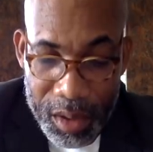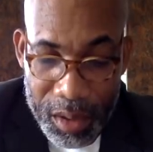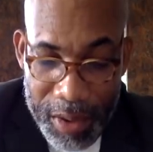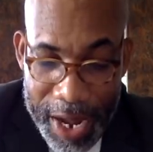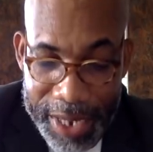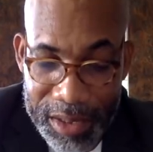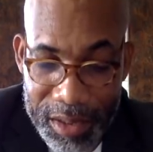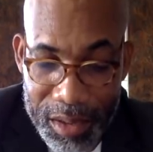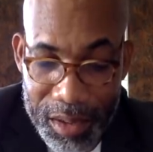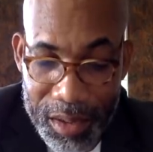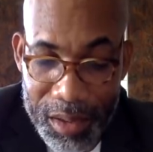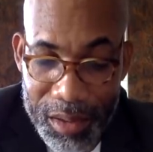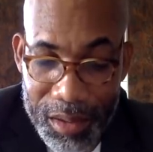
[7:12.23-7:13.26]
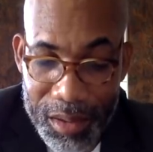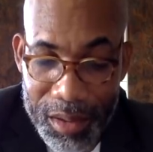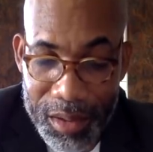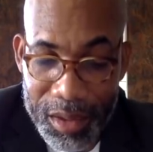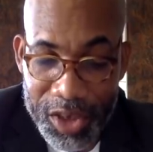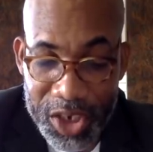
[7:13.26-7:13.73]
Right?
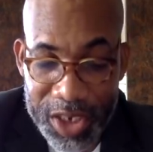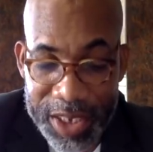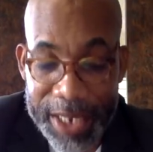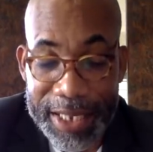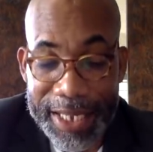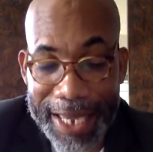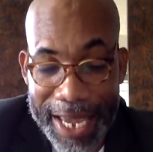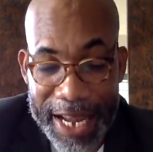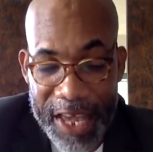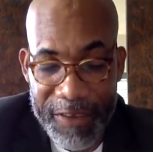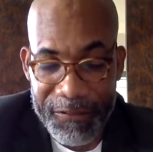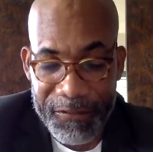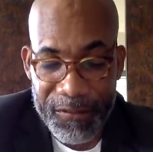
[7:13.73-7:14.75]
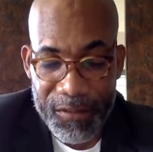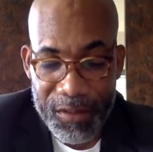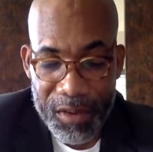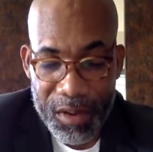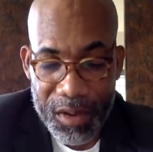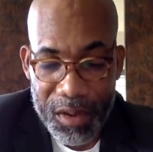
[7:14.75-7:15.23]
She said, Kenneth
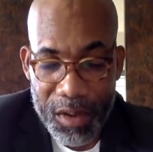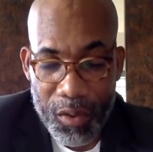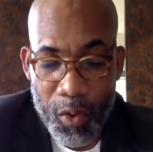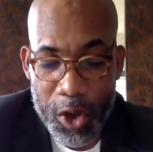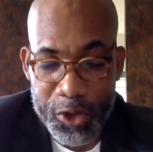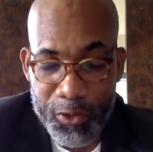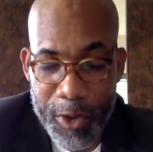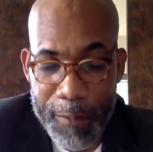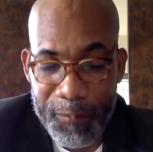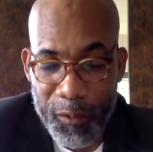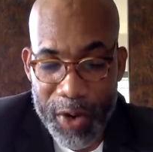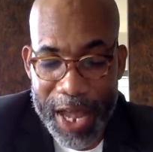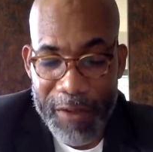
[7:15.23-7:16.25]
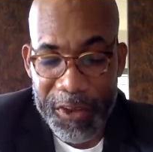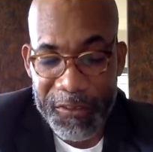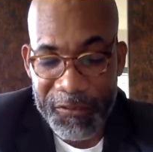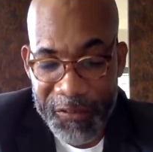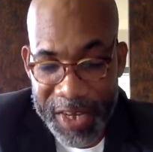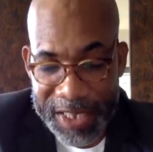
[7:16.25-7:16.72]
was raped when I
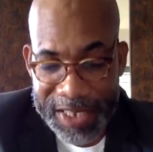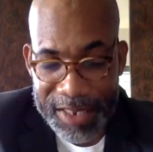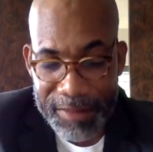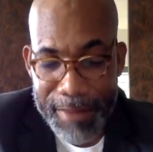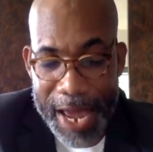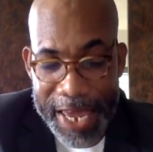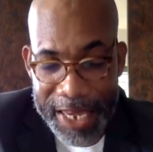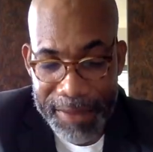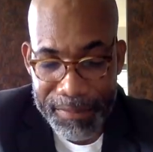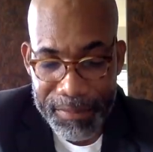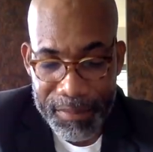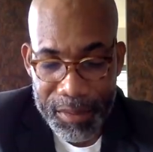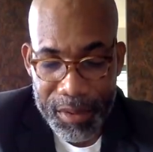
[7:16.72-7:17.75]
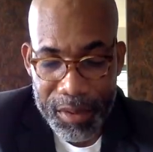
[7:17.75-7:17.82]
was 13 by him.